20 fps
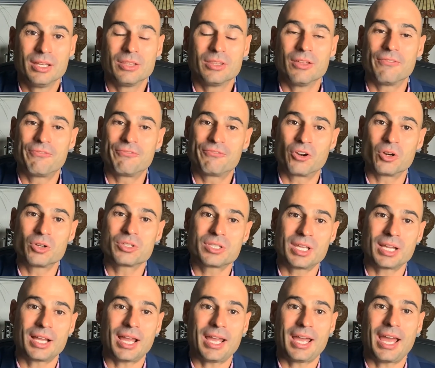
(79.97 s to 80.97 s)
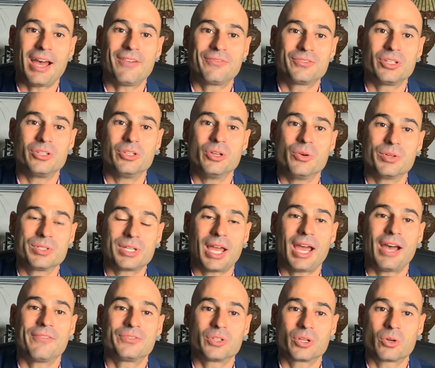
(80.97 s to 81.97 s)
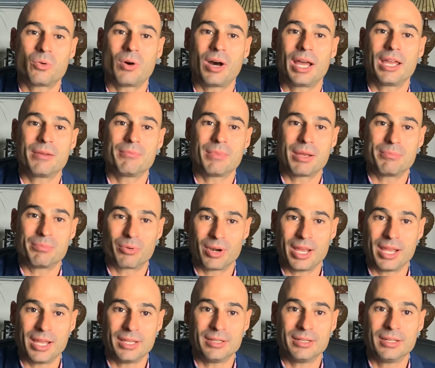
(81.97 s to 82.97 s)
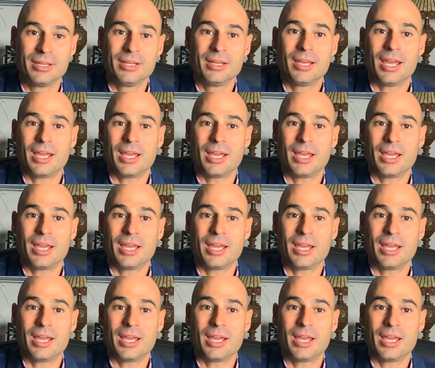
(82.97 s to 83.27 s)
the first thing I have to do is I have to quiet my brain